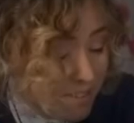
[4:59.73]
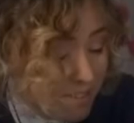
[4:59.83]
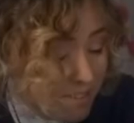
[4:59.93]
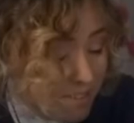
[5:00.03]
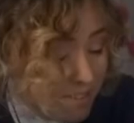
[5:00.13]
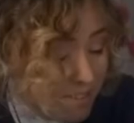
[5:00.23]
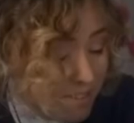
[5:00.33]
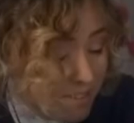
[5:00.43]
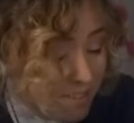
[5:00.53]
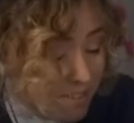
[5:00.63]

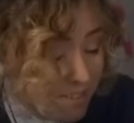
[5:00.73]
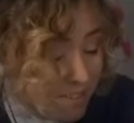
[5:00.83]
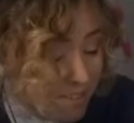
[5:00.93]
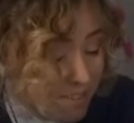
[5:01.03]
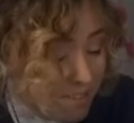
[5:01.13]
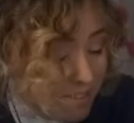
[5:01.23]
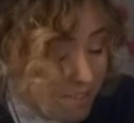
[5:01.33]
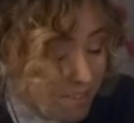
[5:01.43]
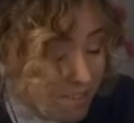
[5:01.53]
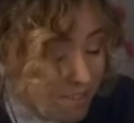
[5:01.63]

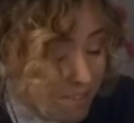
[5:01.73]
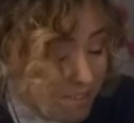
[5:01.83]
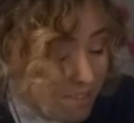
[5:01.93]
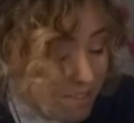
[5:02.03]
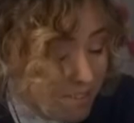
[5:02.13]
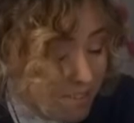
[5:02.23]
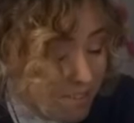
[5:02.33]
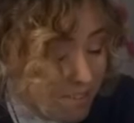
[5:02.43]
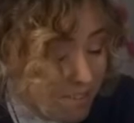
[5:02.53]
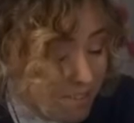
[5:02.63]

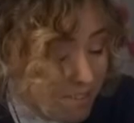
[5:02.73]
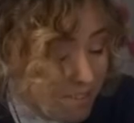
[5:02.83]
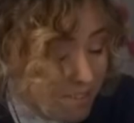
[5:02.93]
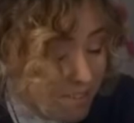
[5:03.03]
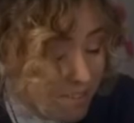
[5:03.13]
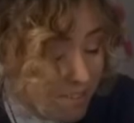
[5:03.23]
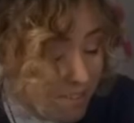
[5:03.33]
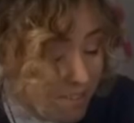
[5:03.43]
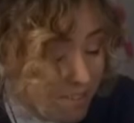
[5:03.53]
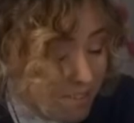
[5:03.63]
This person isn't speaking.